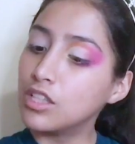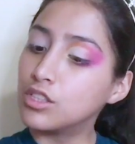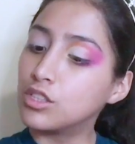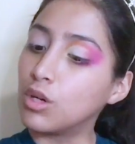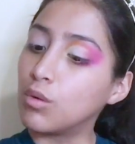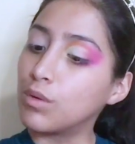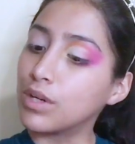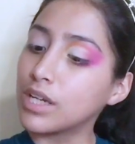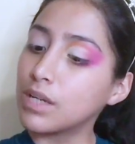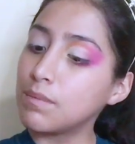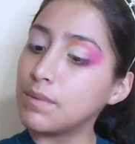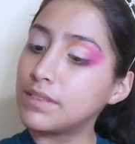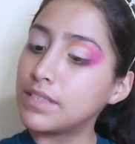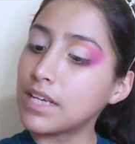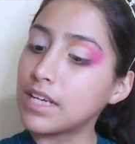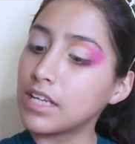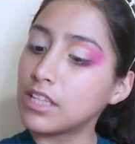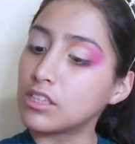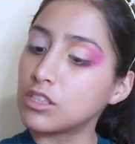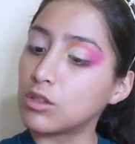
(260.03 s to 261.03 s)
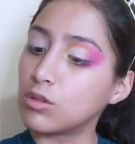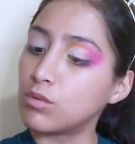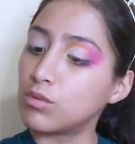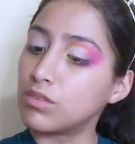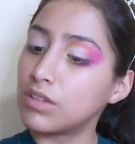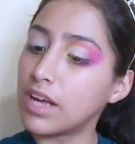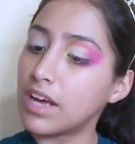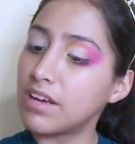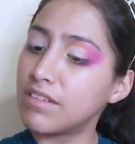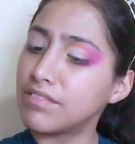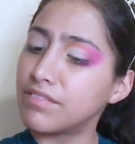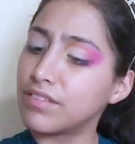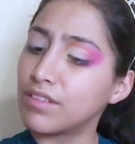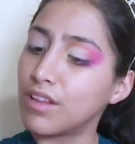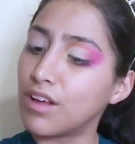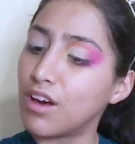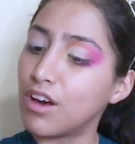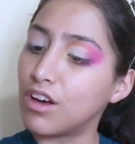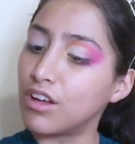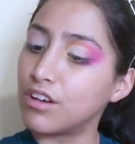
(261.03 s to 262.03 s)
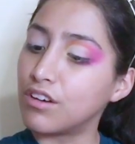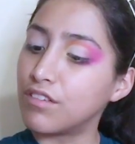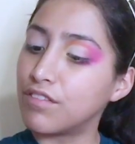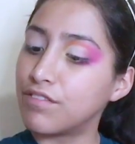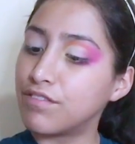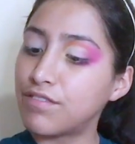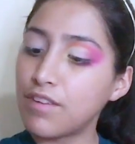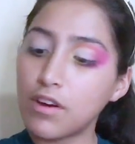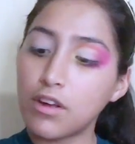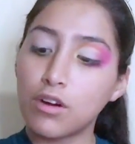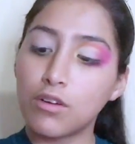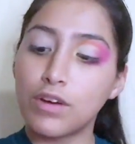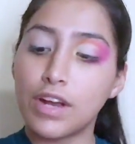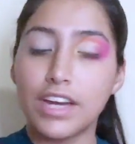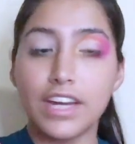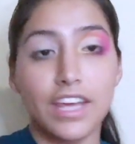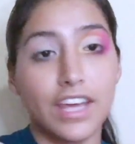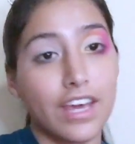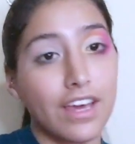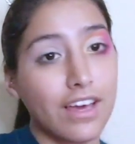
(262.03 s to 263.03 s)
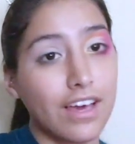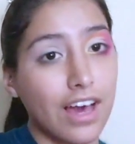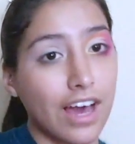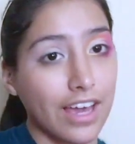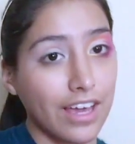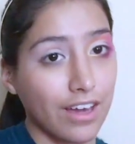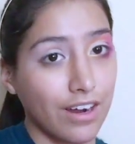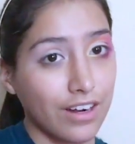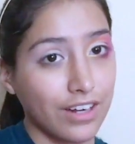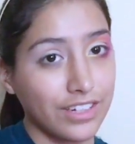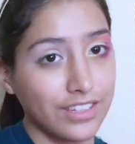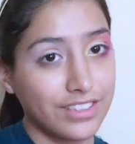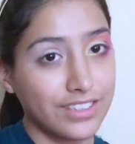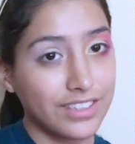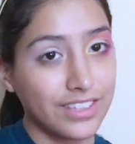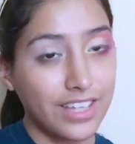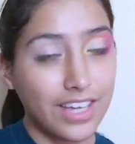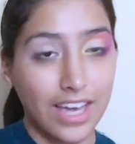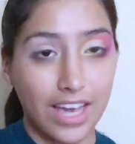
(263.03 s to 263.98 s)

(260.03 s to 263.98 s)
So we're going to be taking the Revlon Photo Ready Eye Art